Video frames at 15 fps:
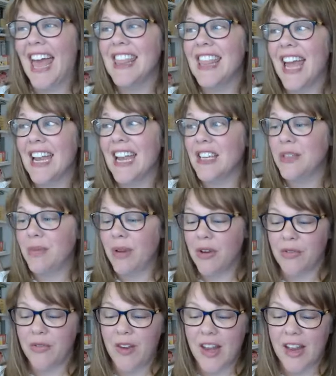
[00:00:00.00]
and then as we
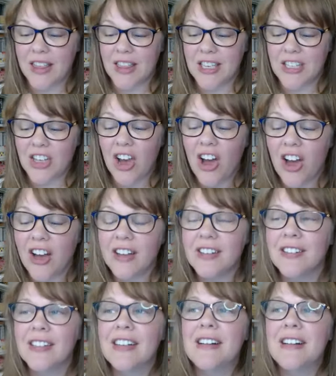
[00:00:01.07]
were feeding the dog,